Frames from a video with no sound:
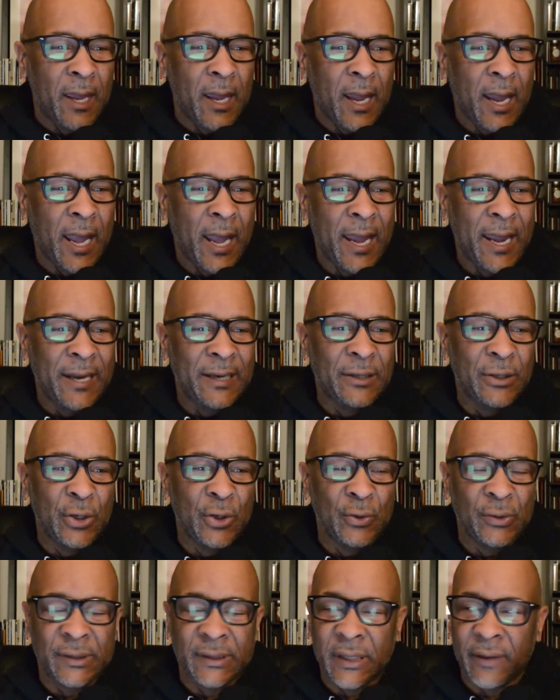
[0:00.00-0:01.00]
a new
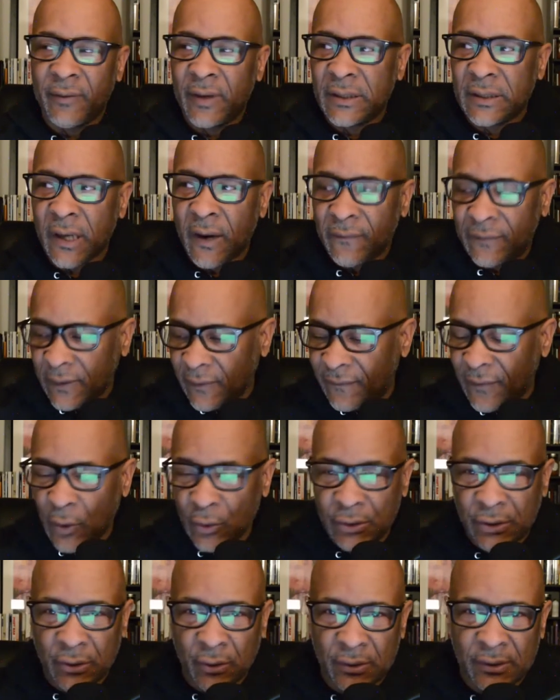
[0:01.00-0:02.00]
series of
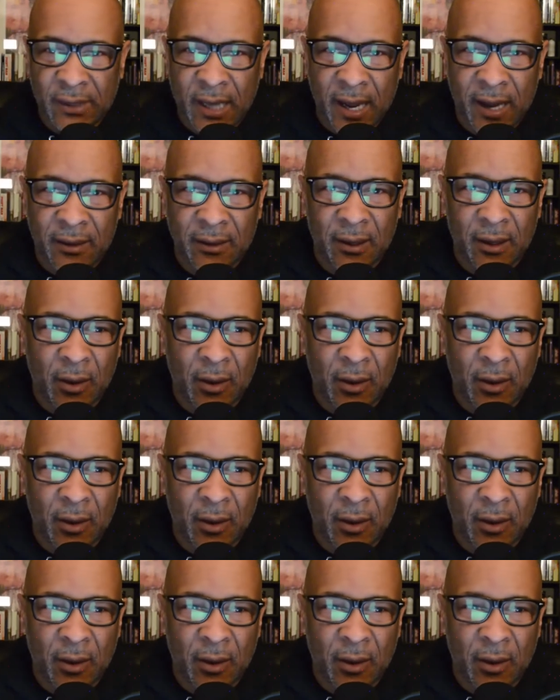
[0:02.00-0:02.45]
devotionals that